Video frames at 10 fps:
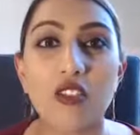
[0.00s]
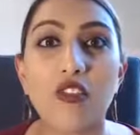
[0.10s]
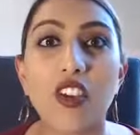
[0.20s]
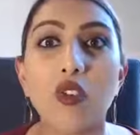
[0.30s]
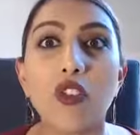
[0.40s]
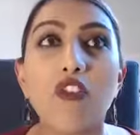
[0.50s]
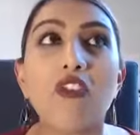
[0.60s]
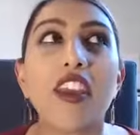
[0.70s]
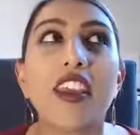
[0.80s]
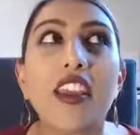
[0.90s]
Feel the
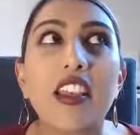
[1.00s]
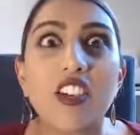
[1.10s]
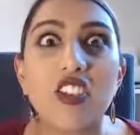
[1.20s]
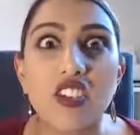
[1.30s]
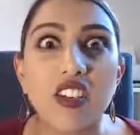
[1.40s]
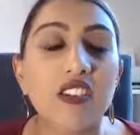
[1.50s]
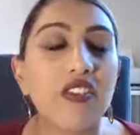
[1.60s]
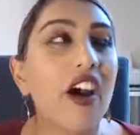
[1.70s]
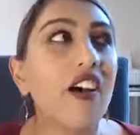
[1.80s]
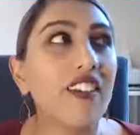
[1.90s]
recognition of,
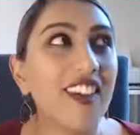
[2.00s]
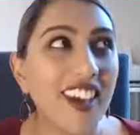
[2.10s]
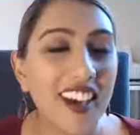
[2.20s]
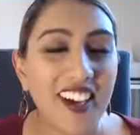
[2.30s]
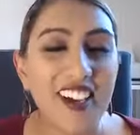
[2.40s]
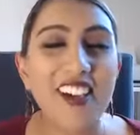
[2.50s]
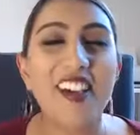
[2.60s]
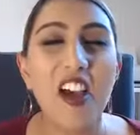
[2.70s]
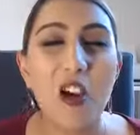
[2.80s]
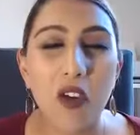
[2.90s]
oh yeah,
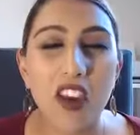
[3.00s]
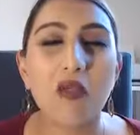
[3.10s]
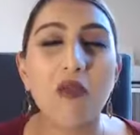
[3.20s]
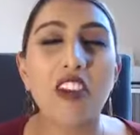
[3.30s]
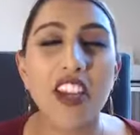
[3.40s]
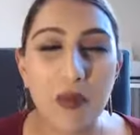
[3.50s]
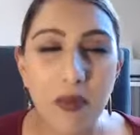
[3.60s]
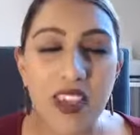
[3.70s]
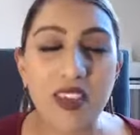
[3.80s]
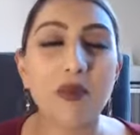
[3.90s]
when I'm really
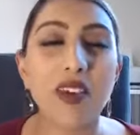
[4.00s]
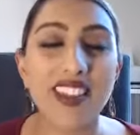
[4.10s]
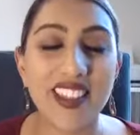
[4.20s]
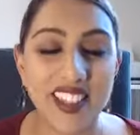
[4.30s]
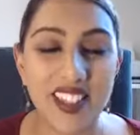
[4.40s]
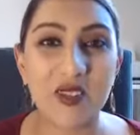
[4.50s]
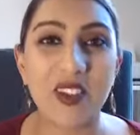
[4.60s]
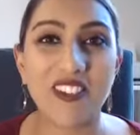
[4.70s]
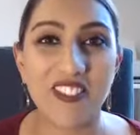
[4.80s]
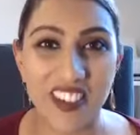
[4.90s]
being me, this is what
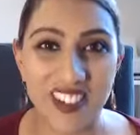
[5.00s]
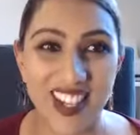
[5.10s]
it feels